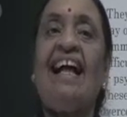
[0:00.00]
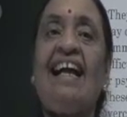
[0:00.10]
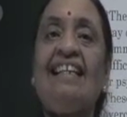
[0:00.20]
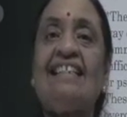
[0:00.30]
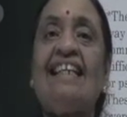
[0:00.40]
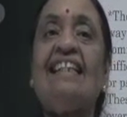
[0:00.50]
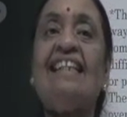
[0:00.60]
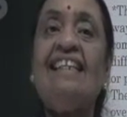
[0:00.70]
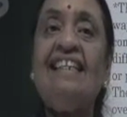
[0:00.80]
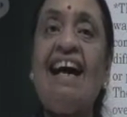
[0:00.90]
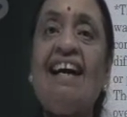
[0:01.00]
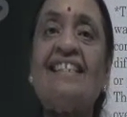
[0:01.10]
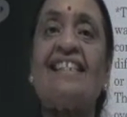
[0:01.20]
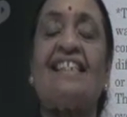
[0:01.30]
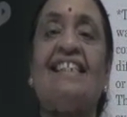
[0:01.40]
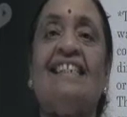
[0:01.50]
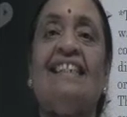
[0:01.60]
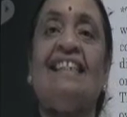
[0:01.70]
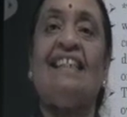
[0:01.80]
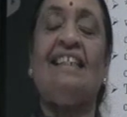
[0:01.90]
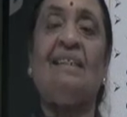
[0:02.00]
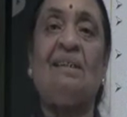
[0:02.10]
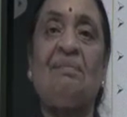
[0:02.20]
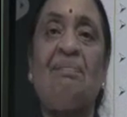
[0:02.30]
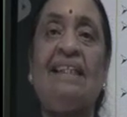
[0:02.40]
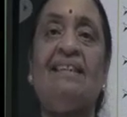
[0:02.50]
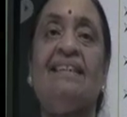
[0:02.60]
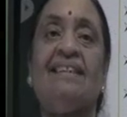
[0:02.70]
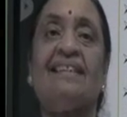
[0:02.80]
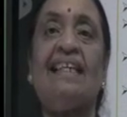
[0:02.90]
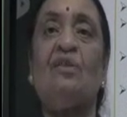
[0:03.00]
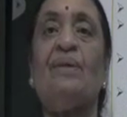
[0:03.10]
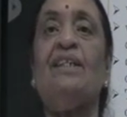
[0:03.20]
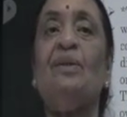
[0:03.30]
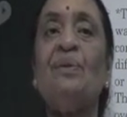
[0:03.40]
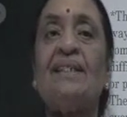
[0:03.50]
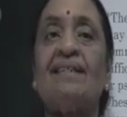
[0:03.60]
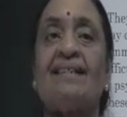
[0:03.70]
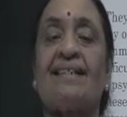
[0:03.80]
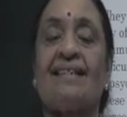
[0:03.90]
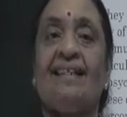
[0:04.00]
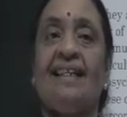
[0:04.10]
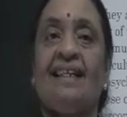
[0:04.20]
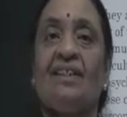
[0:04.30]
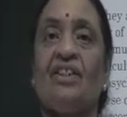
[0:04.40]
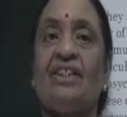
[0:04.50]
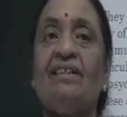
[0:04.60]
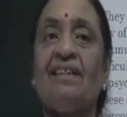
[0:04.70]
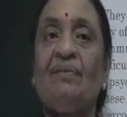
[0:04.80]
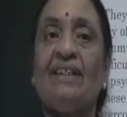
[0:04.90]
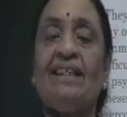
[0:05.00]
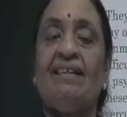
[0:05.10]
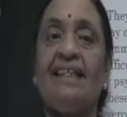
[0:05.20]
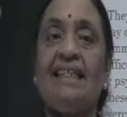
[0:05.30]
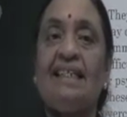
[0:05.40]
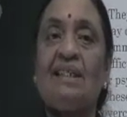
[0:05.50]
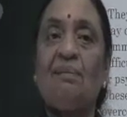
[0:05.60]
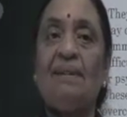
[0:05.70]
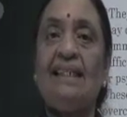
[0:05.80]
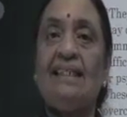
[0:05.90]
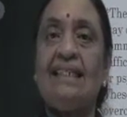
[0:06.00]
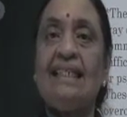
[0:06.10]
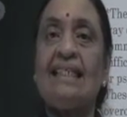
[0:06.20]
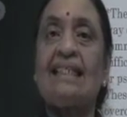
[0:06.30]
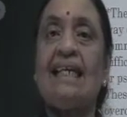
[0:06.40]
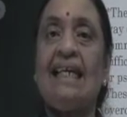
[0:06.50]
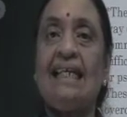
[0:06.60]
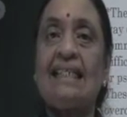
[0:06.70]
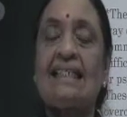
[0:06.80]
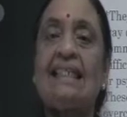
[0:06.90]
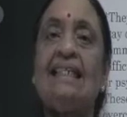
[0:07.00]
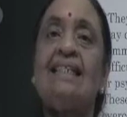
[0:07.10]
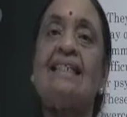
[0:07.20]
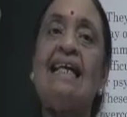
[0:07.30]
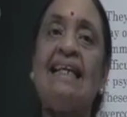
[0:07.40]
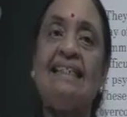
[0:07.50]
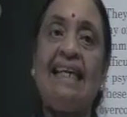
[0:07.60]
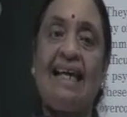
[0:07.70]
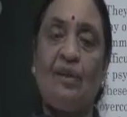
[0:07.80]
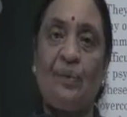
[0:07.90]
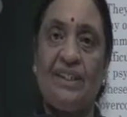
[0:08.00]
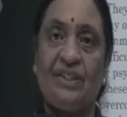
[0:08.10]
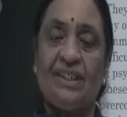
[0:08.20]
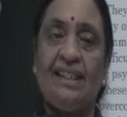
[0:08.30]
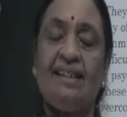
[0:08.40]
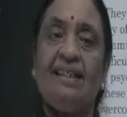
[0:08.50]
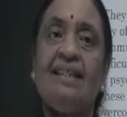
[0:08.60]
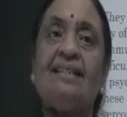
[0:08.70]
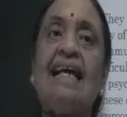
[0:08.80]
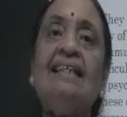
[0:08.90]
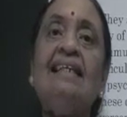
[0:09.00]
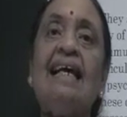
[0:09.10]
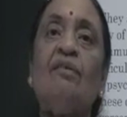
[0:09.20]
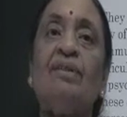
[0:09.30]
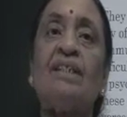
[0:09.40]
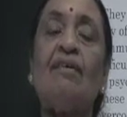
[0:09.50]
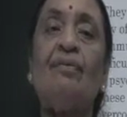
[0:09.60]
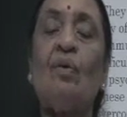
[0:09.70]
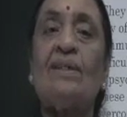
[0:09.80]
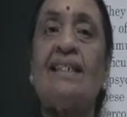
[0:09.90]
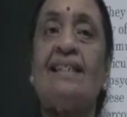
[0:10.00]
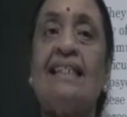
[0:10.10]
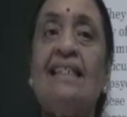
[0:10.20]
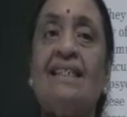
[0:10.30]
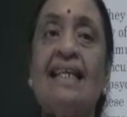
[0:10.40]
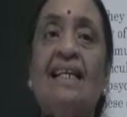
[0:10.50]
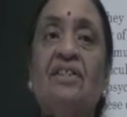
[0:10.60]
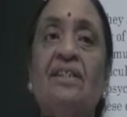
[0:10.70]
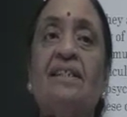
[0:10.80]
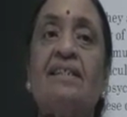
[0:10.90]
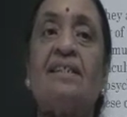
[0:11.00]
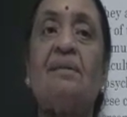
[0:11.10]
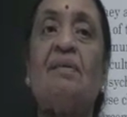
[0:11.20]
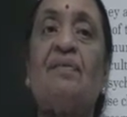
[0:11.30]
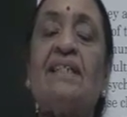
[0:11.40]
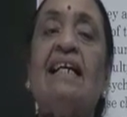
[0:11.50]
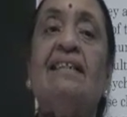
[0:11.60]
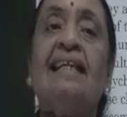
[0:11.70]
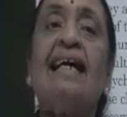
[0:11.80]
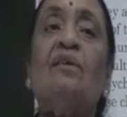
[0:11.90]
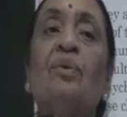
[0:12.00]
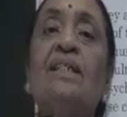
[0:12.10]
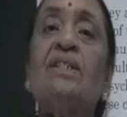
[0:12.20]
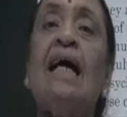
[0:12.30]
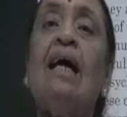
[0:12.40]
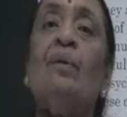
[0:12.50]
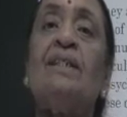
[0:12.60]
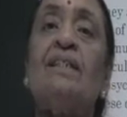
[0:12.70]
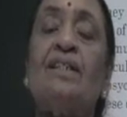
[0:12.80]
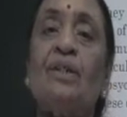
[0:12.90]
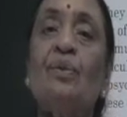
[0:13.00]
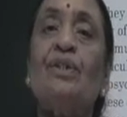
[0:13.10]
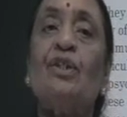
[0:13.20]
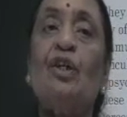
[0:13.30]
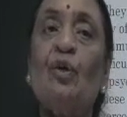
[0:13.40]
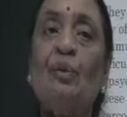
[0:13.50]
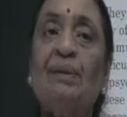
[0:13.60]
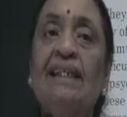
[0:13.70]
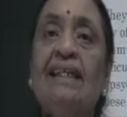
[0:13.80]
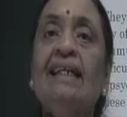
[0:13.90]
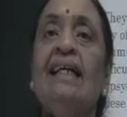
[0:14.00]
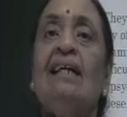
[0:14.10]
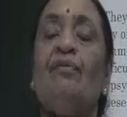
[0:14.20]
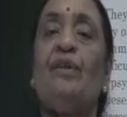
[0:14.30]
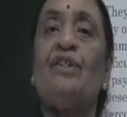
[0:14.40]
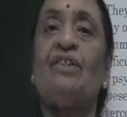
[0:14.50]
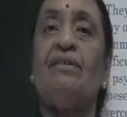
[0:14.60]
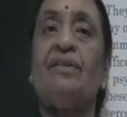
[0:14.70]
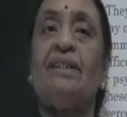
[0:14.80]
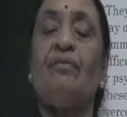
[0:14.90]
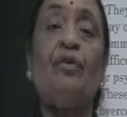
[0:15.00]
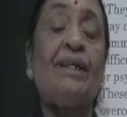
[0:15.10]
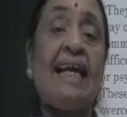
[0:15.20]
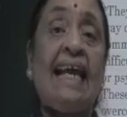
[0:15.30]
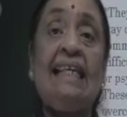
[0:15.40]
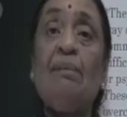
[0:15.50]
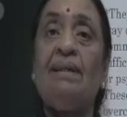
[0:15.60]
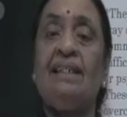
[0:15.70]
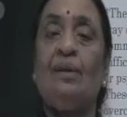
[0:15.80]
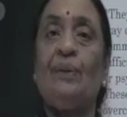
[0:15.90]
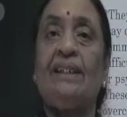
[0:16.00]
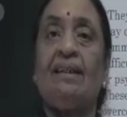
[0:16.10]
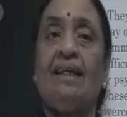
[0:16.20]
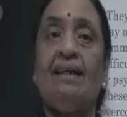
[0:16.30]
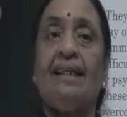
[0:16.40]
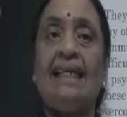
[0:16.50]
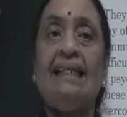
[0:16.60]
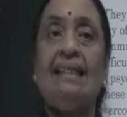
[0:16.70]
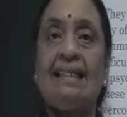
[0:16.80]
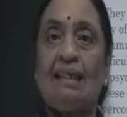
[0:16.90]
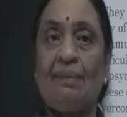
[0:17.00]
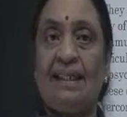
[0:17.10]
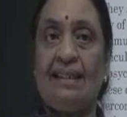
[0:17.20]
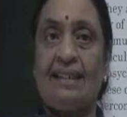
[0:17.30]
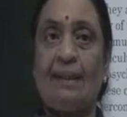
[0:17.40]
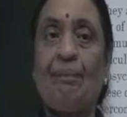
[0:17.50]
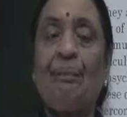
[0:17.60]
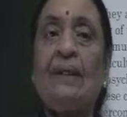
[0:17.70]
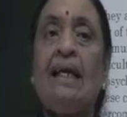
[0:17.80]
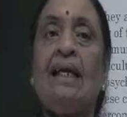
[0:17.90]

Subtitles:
And the last method that one uses with children with hearing disabilities is sign language. Sign language, of course, there's an international system of sign language which is used globally for children, for anybody with hearing disability.